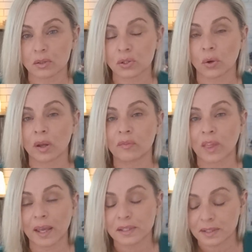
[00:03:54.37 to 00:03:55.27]
So if
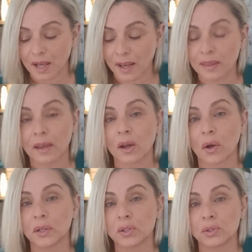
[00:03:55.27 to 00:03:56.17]
they say they're
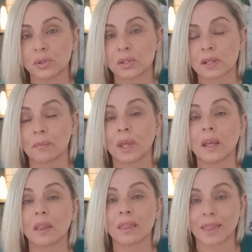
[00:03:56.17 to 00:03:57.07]
going to do
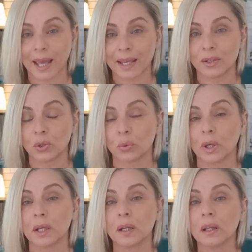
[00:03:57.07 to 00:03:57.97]
something, they do
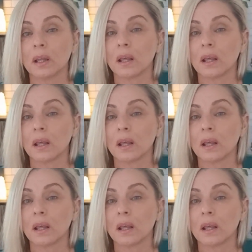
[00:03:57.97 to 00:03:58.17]
it.